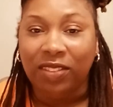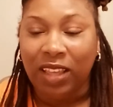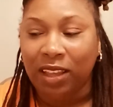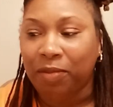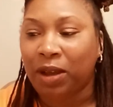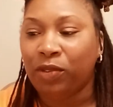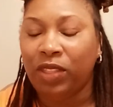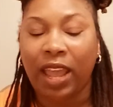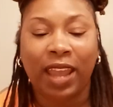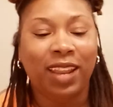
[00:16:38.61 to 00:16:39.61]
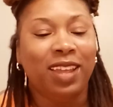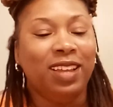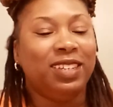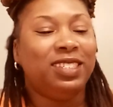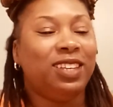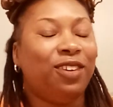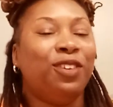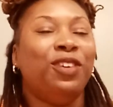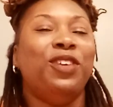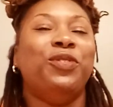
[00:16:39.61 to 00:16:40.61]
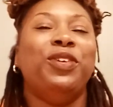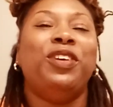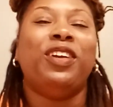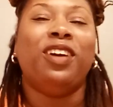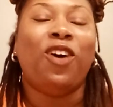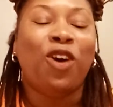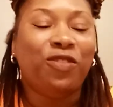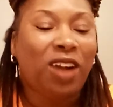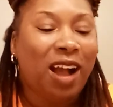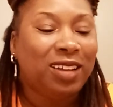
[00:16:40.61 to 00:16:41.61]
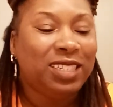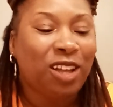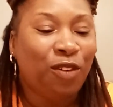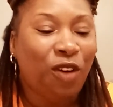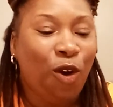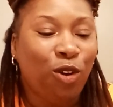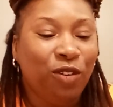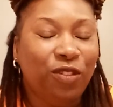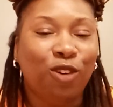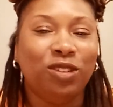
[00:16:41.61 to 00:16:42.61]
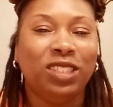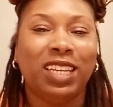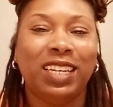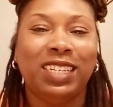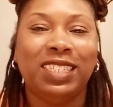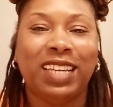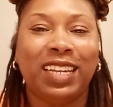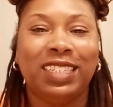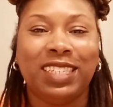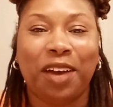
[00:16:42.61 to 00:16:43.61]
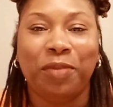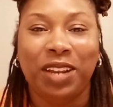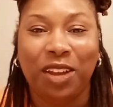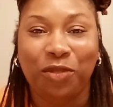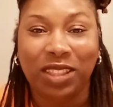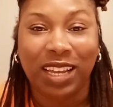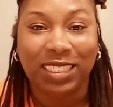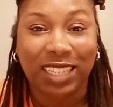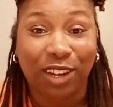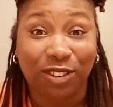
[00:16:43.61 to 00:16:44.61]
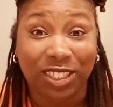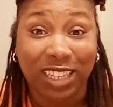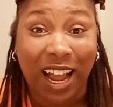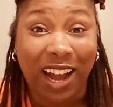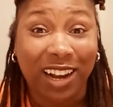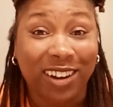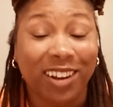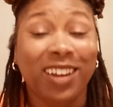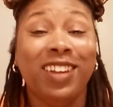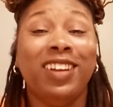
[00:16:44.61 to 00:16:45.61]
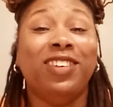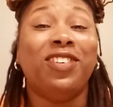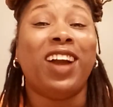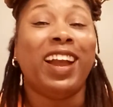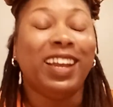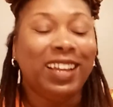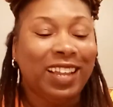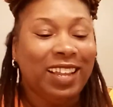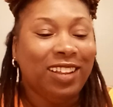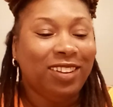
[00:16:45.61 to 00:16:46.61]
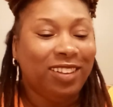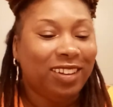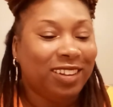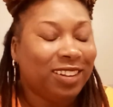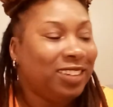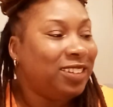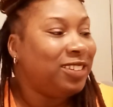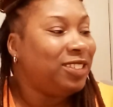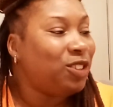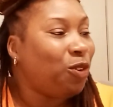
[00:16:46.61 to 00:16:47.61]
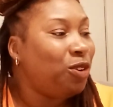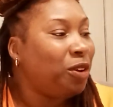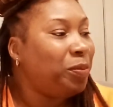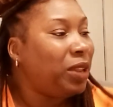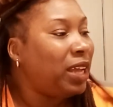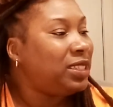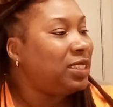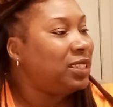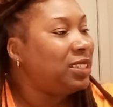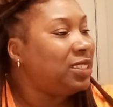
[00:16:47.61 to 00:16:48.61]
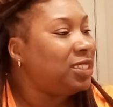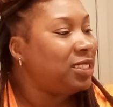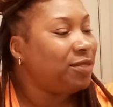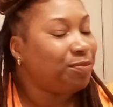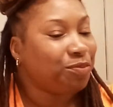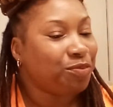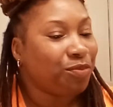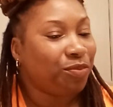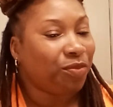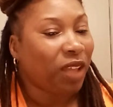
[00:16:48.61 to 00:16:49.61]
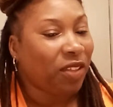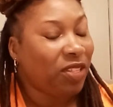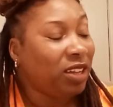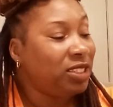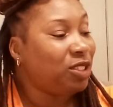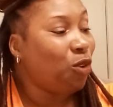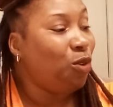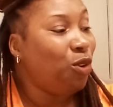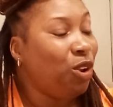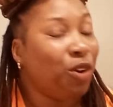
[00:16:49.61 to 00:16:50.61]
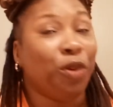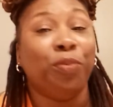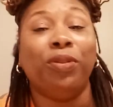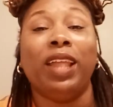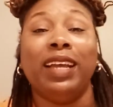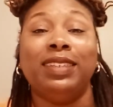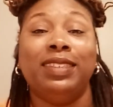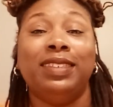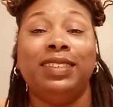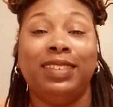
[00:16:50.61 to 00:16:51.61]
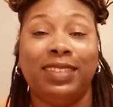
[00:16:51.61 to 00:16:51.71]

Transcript: Think about that. So we're going to offer ourselves all of those things that is coming in with that sacred chakra, right? The solar plexus. The solar plexus.